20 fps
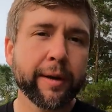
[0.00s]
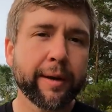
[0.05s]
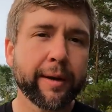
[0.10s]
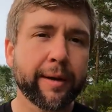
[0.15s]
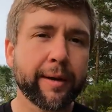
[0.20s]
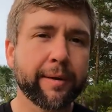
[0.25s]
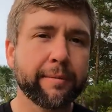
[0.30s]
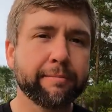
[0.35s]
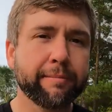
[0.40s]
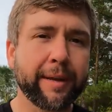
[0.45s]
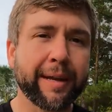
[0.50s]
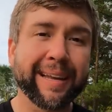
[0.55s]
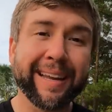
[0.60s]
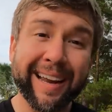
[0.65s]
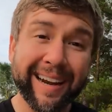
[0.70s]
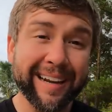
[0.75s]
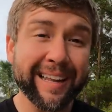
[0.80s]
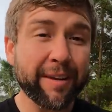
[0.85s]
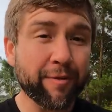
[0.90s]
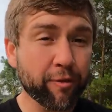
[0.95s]
and
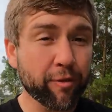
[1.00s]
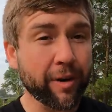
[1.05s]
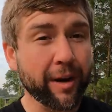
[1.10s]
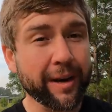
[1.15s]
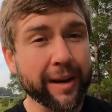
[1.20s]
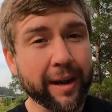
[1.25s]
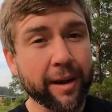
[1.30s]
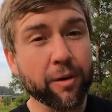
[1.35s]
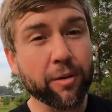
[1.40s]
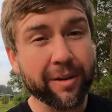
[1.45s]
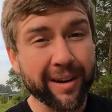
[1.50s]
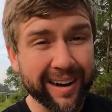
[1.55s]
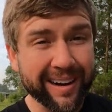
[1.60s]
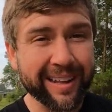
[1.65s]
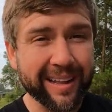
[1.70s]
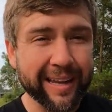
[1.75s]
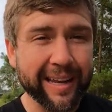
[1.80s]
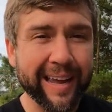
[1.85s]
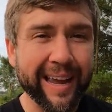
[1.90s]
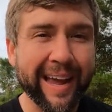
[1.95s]
kind of even right now, kind
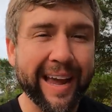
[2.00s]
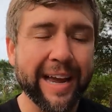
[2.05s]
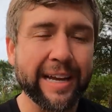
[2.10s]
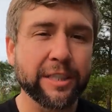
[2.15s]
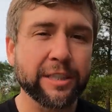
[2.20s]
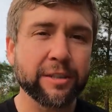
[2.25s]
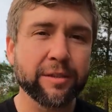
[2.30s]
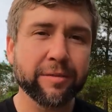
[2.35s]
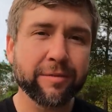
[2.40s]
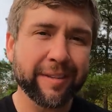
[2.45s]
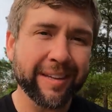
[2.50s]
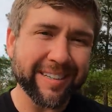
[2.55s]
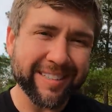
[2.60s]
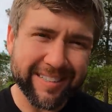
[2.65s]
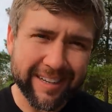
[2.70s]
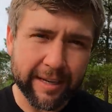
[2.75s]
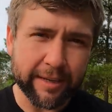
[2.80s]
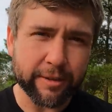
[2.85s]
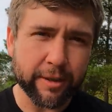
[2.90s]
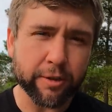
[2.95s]
of like cash
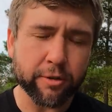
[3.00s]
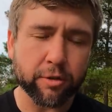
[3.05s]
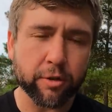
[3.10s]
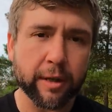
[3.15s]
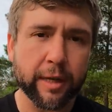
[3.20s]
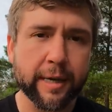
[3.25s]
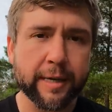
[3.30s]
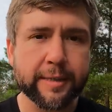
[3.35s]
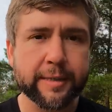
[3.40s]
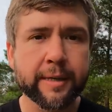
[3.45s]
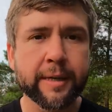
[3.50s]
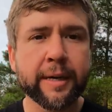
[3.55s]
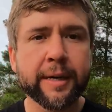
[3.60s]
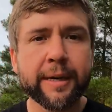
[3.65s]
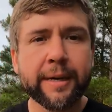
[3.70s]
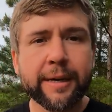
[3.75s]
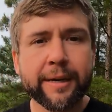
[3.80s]
that's decentralized.